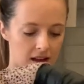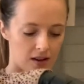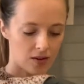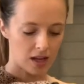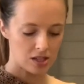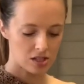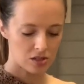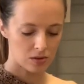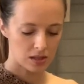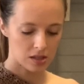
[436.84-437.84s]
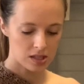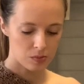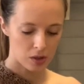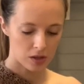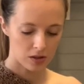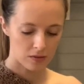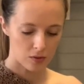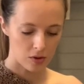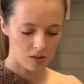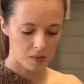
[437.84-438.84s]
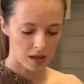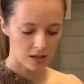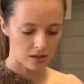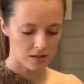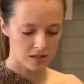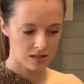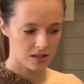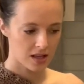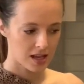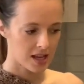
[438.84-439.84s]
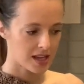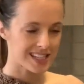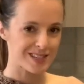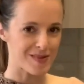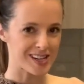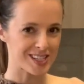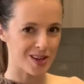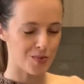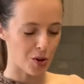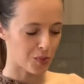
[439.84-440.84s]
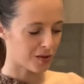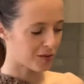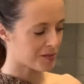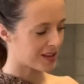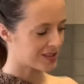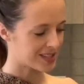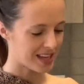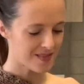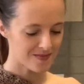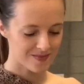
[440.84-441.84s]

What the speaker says: Okay, just do a little sprinkle of rose petals, especially appropriate for Mother's Day.